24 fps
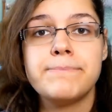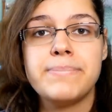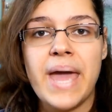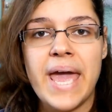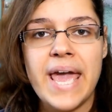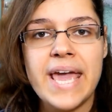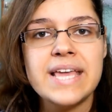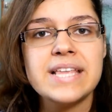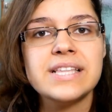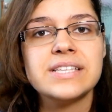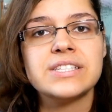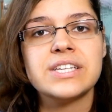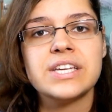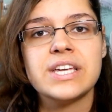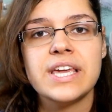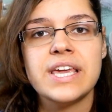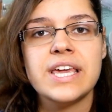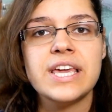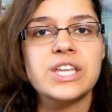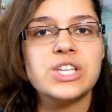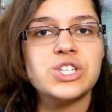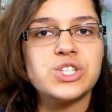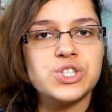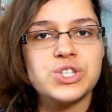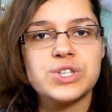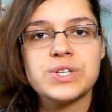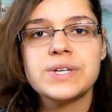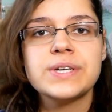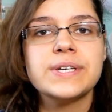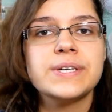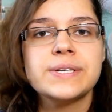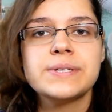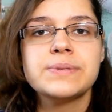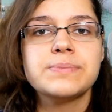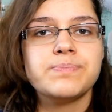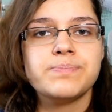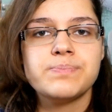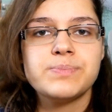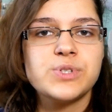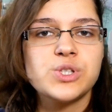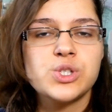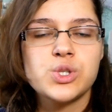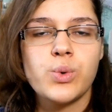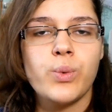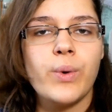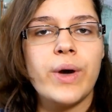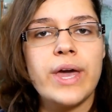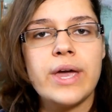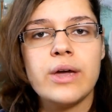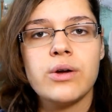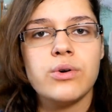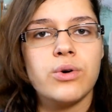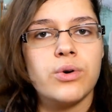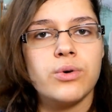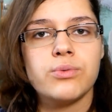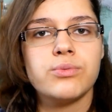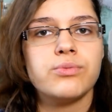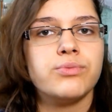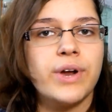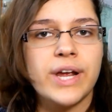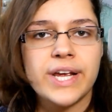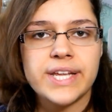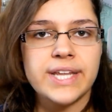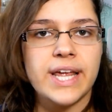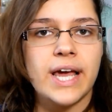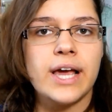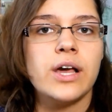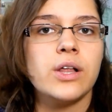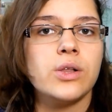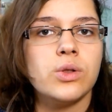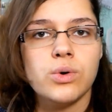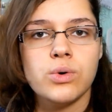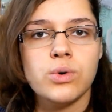paint each square or rectangle